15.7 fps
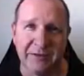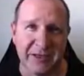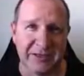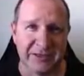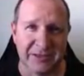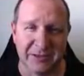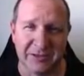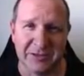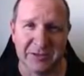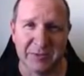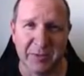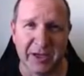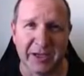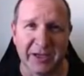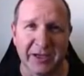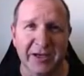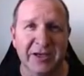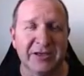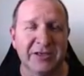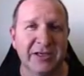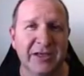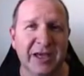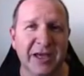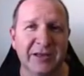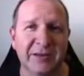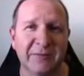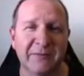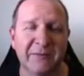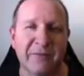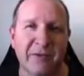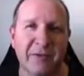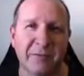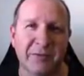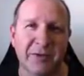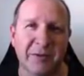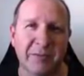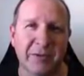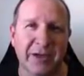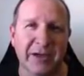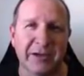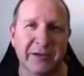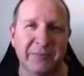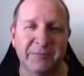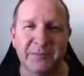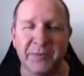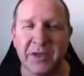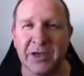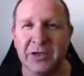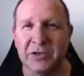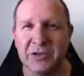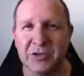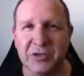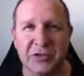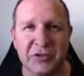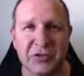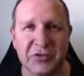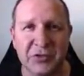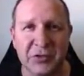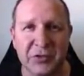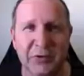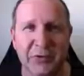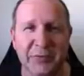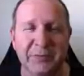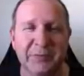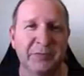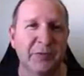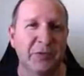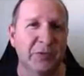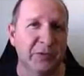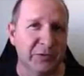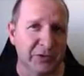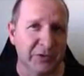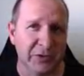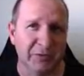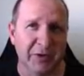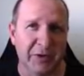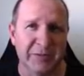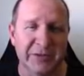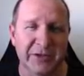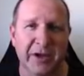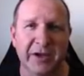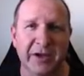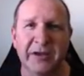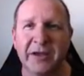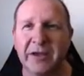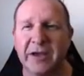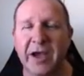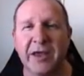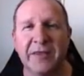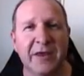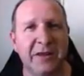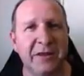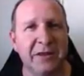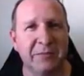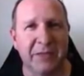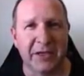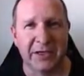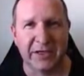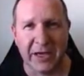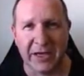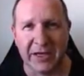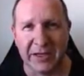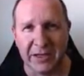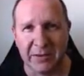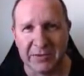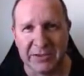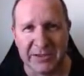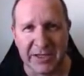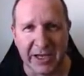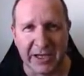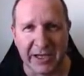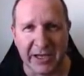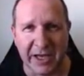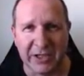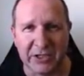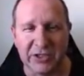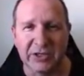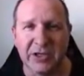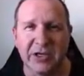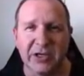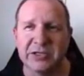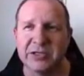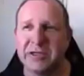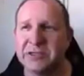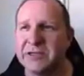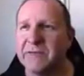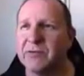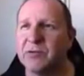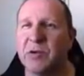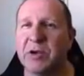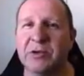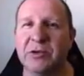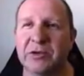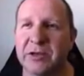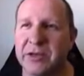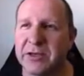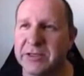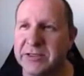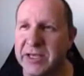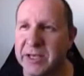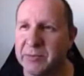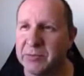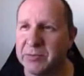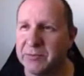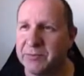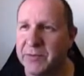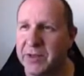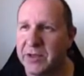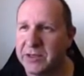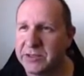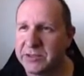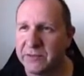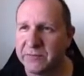as so to speak, to get them from coming in to your store or to your website and then getting them to take an action. So let's have a quick look at an example. So I've